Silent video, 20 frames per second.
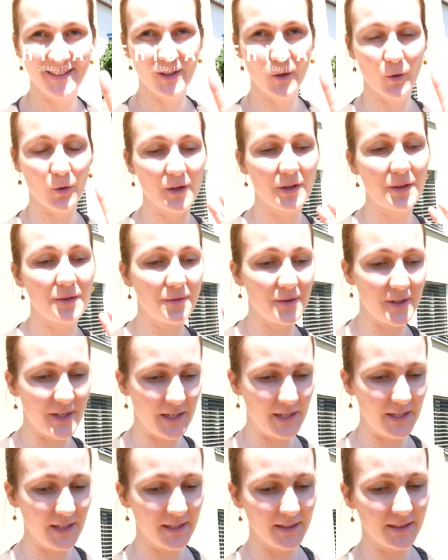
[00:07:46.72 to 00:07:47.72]
or
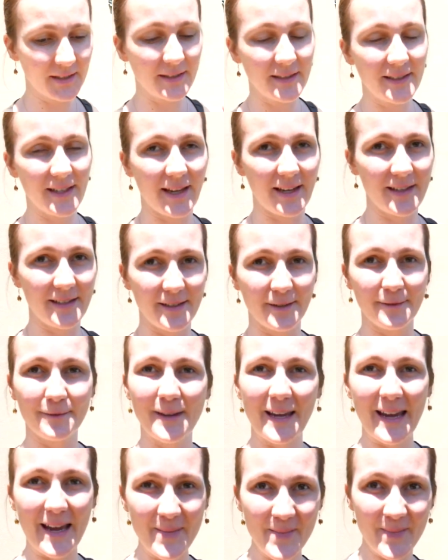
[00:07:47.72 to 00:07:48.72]
3 days of
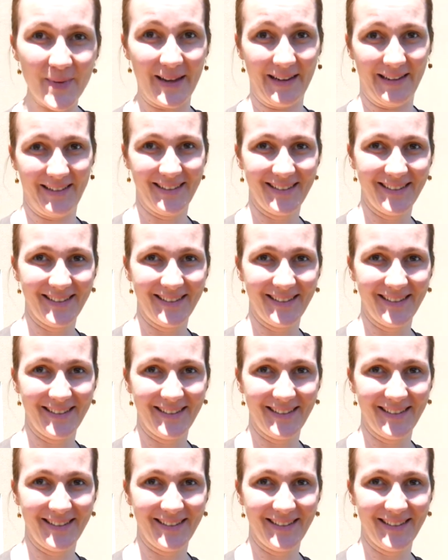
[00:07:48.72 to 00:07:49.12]
camping.